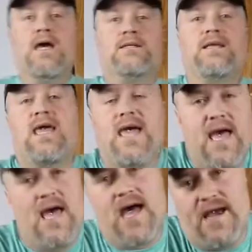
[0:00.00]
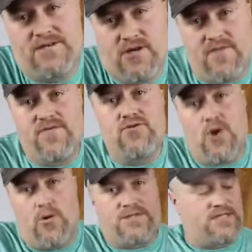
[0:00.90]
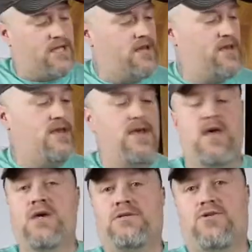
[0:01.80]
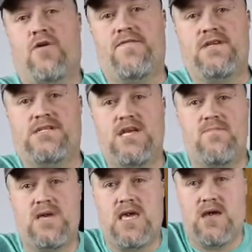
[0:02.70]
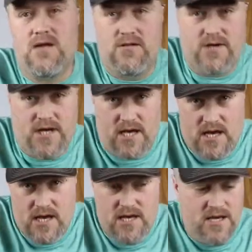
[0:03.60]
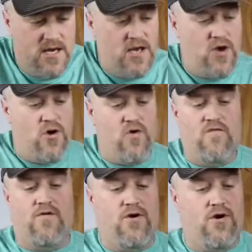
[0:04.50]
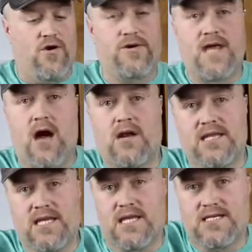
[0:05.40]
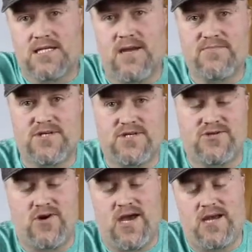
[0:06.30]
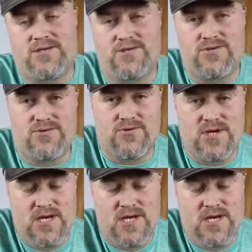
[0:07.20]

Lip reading: Today I took a few notes, so if you see me looking over or down at this, I'm just trying to